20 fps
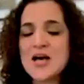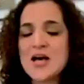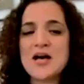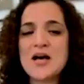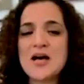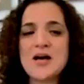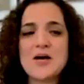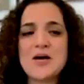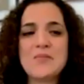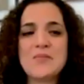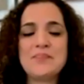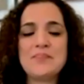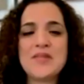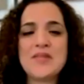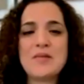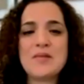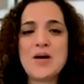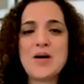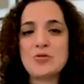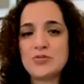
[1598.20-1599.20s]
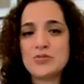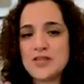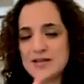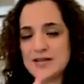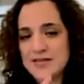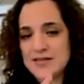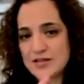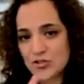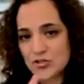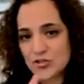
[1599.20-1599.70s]
about
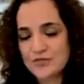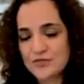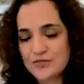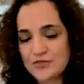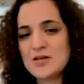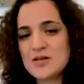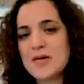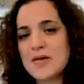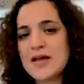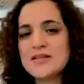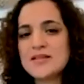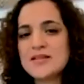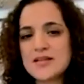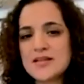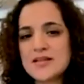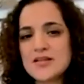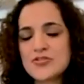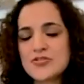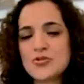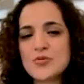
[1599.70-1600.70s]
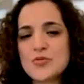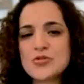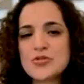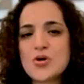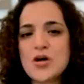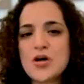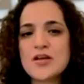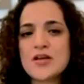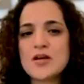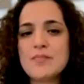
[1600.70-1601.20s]
that shift in mindset that you were
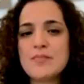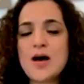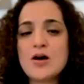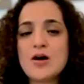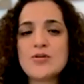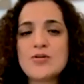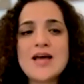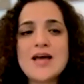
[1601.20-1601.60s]
talking about,